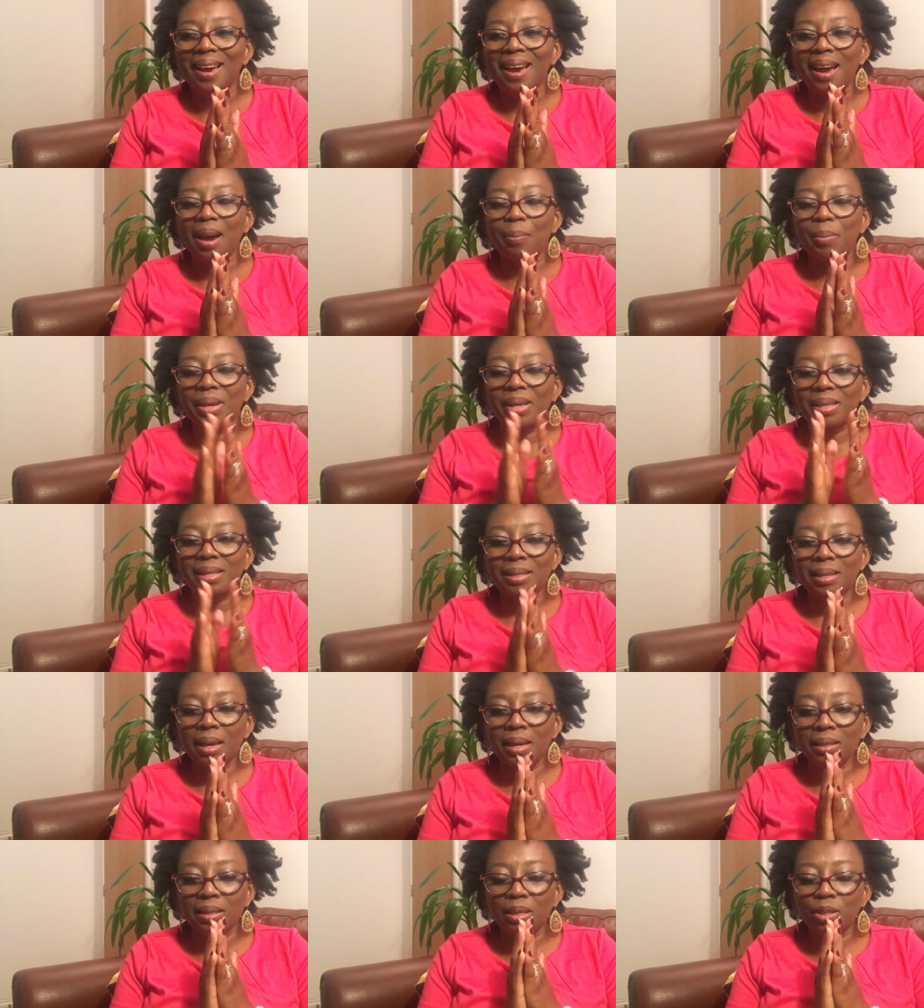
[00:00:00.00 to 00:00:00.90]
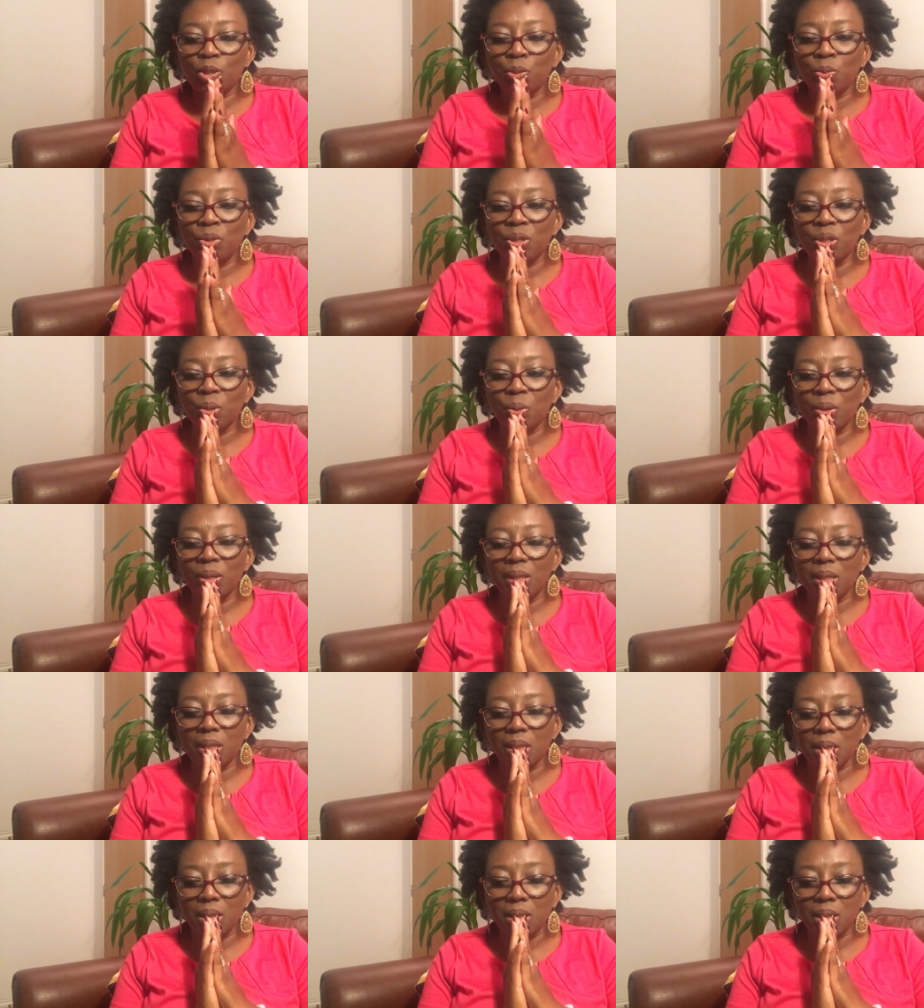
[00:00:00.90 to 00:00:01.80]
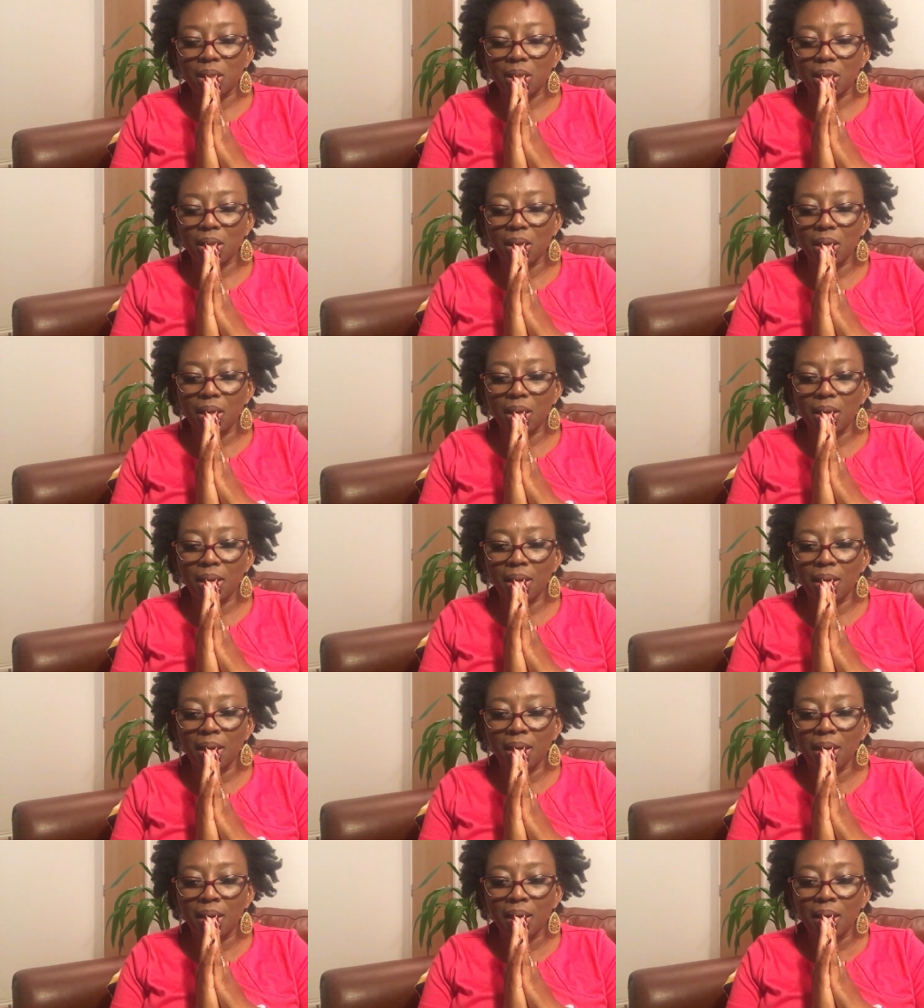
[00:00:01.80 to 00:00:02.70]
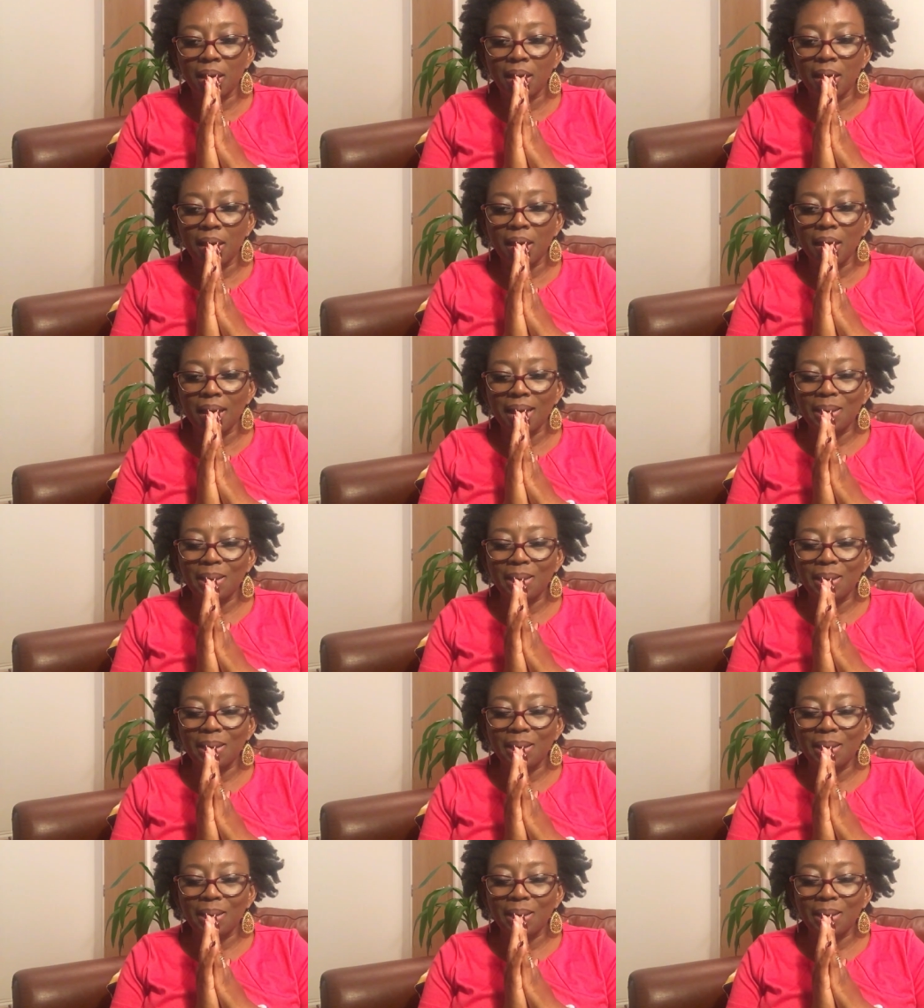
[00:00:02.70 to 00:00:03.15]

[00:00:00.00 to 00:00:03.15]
I'm excited to be doing this, and